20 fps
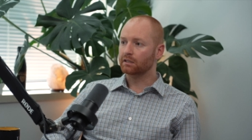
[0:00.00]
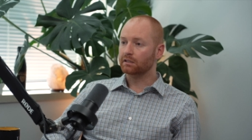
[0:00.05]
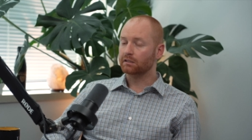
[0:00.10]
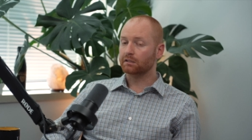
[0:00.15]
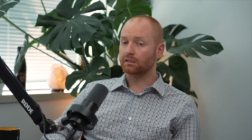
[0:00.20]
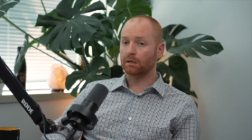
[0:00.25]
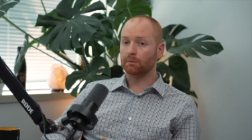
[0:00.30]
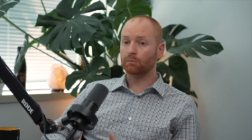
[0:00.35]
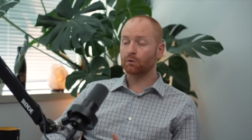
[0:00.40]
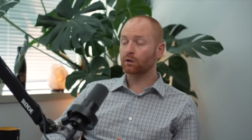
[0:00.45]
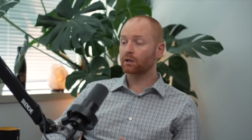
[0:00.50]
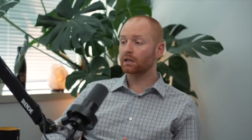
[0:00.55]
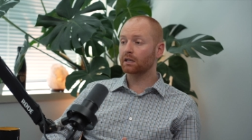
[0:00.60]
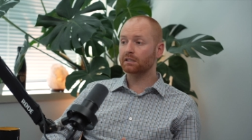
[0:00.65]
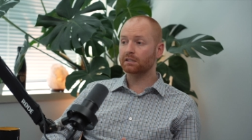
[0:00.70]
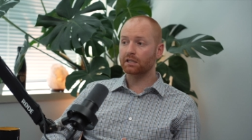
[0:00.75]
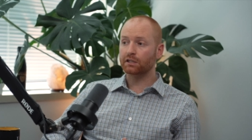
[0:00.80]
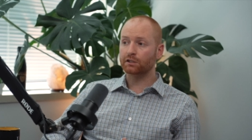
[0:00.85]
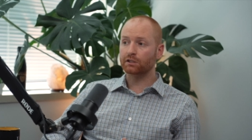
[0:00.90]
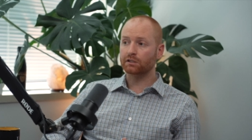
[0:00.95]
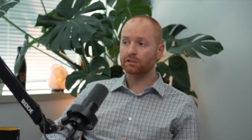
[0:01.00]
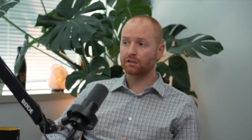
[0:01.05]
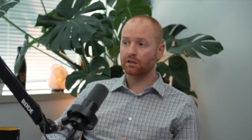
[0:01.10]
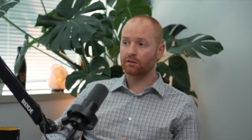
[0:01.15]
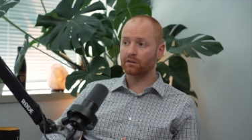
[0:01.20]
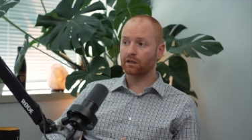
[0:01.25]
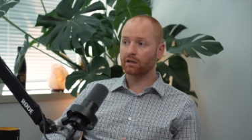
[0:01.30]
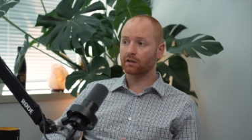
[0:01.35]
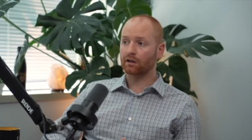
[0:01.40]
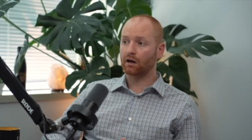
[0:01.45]
Some organizations, I
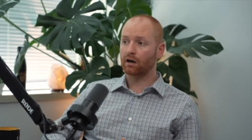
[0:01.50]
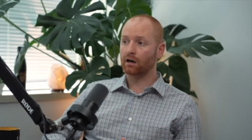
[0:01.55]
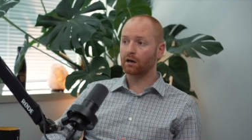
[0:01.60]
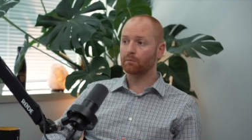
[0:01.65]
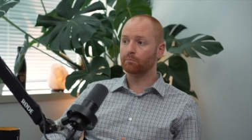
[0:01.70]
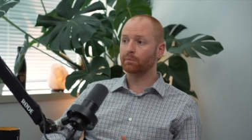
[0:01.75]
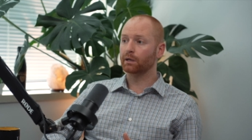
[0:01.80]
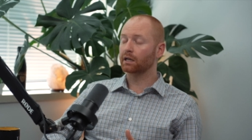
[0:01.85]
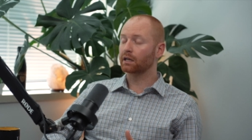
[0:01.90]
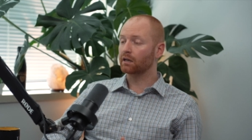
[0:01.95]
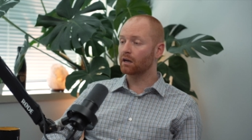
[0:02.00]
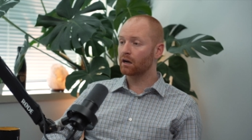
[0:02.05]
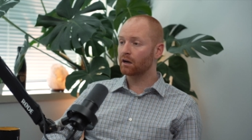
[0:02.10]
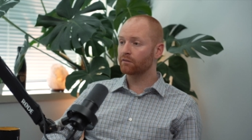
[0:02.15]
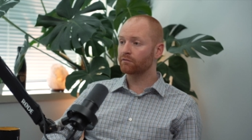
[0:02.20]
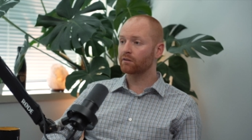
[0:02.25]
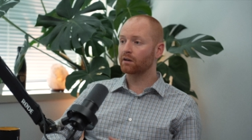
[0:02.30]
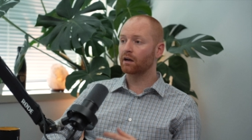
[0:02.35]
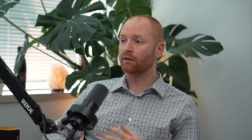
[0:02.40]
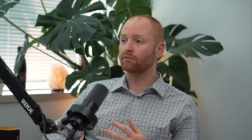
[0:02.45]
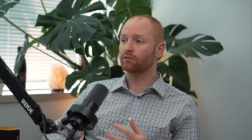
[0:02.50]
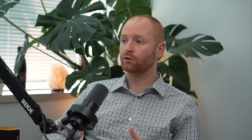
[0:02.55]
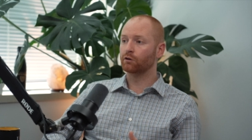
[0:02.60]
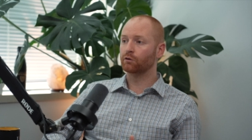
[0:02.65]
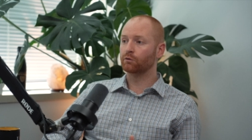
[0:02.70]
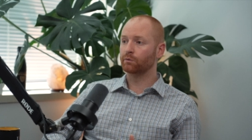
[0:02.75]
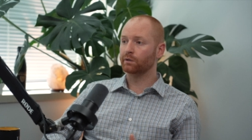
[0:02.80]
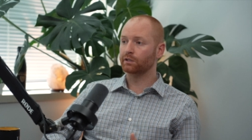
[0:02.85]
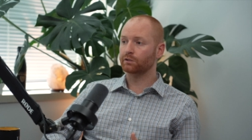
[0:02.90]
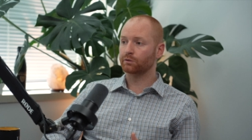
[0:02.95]
think, are big enough and have their
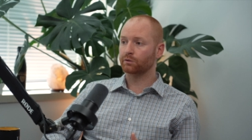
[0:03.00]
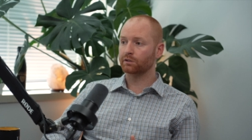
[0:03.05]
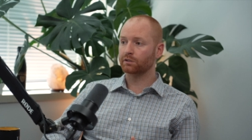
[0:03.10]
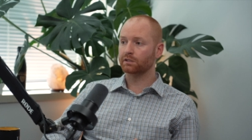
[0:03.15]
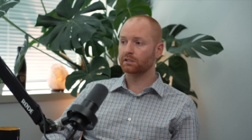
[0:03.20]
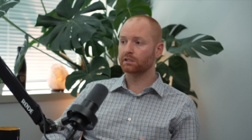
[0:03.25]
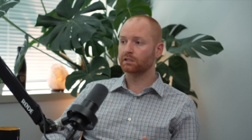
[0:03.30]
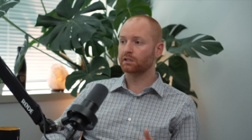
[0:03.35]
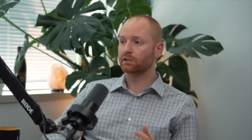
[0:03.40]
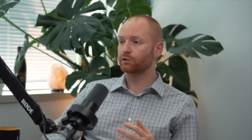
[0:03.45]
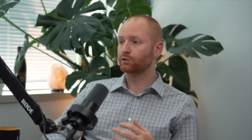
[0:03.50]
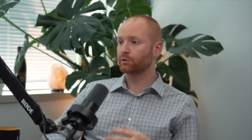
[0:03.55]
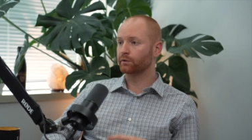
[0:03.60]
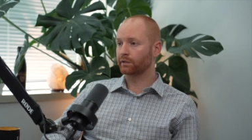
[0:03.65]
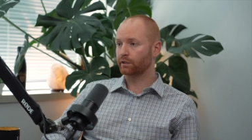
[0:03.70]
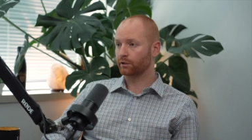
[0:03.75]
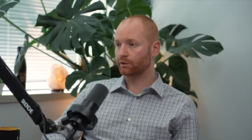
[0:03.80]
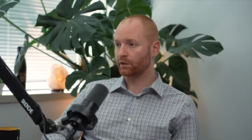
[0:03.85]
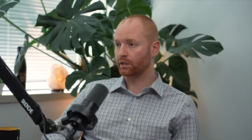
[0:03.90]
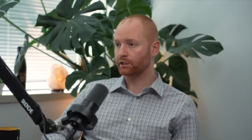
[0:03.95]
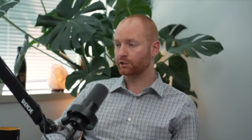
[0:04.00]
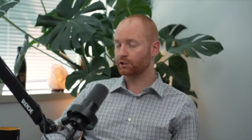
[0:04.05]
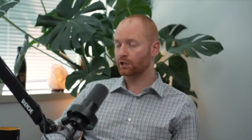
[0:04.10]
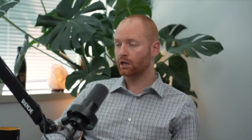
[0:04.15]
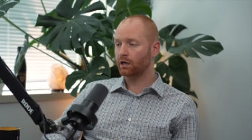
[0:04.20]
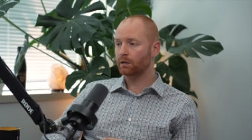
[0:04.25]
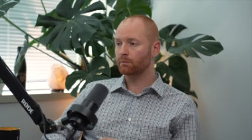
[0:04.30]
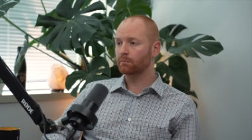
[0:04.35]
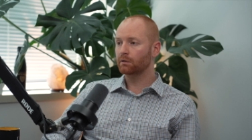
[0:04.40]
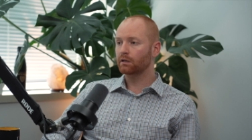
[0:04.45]
own resources and are doing a great
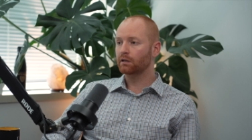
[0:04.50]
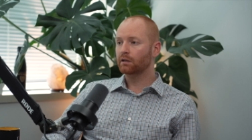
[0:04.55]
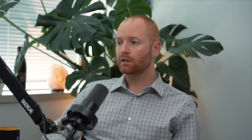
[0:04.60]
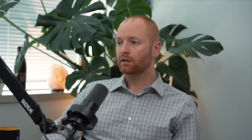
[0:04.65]
job.